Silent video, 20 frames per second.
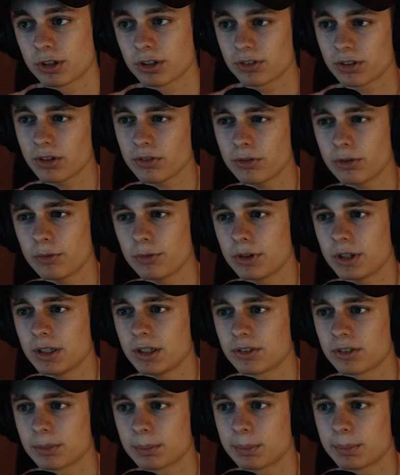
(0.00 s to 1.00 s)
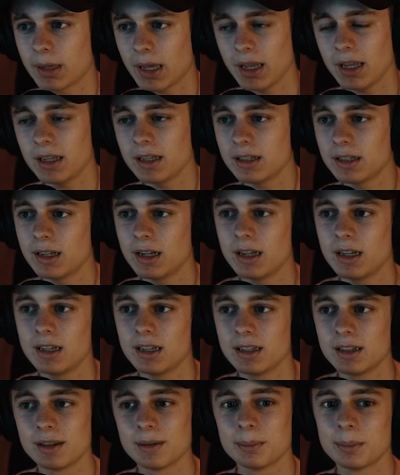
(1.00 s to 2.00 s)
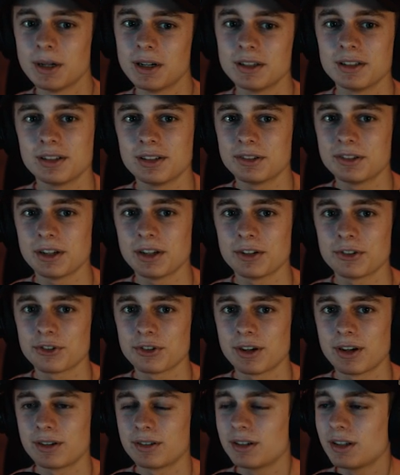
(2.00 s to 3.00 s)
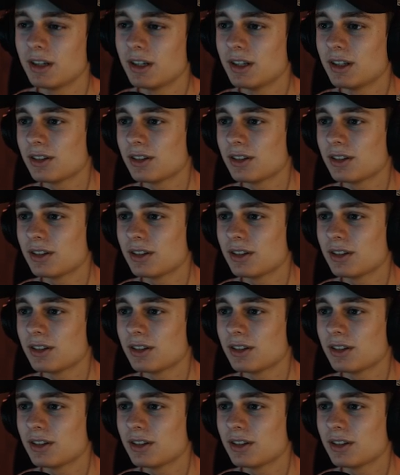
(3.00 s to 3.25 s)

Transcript: because F O V is a pain in the butt to change around.